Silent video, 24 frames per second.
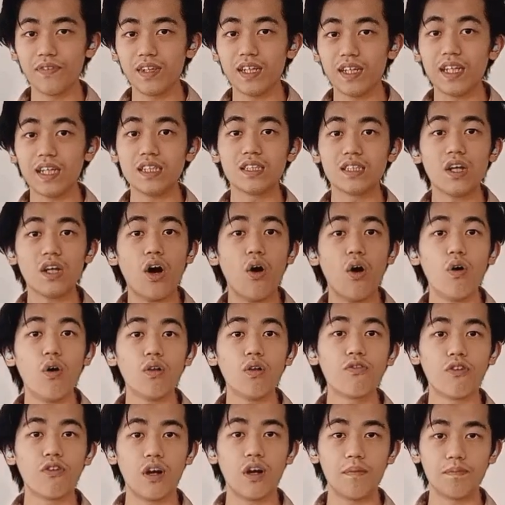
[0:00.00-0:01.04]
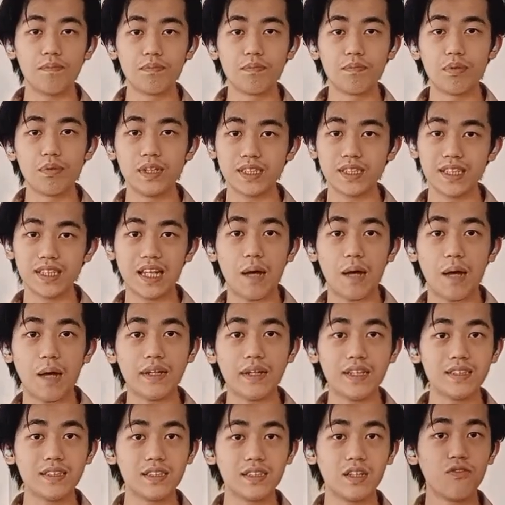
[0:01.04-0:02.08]
is all from Priscilla
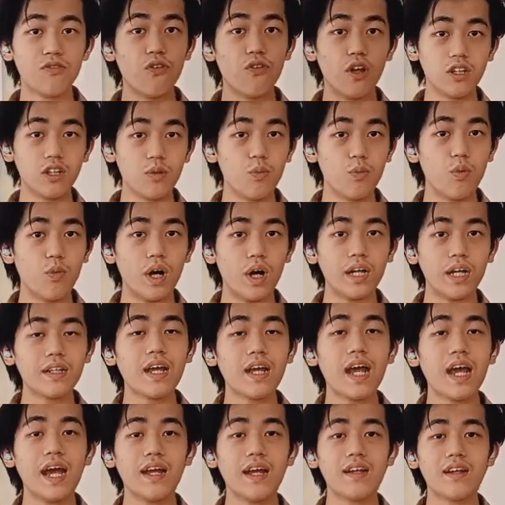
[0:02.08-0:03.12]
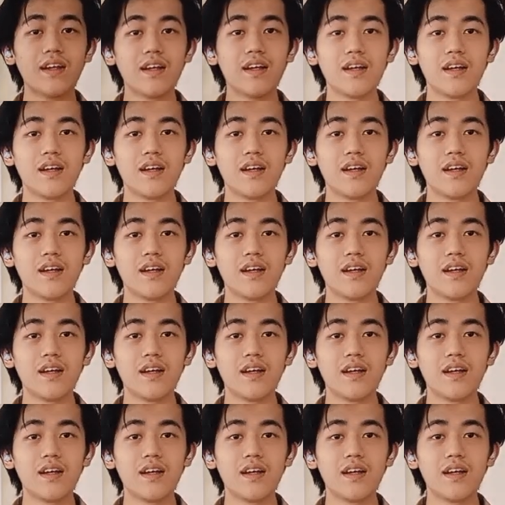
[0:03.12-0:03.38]
Medicine Volume 1 and